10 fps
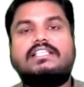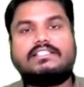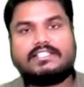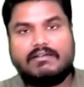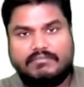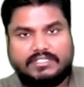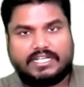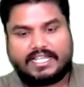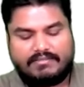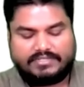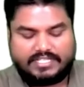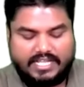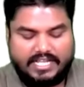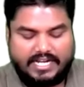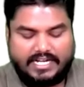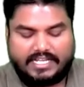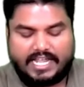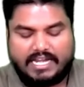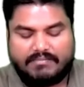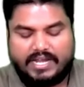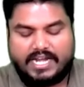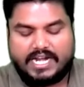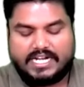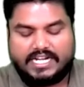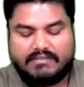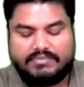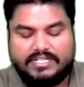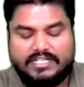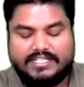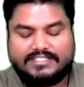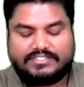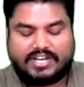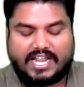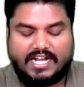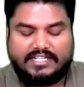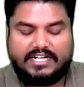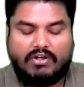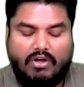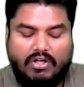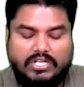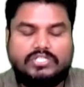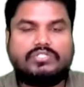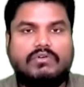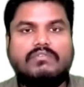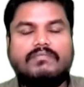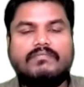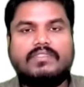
sometimes it can be double stranded also